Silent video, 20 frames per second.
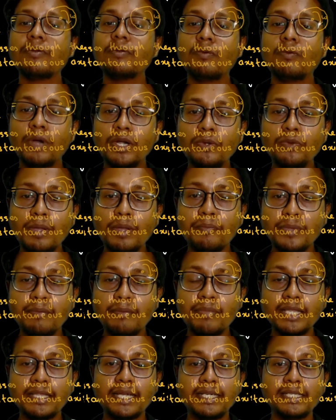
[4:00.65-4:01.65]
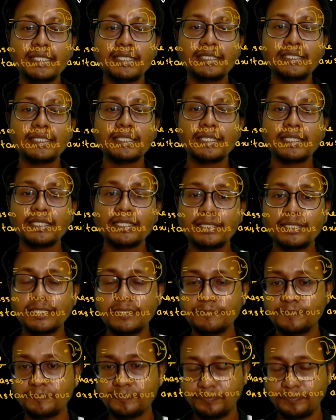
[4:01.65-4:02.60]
What do I mean by that is, see,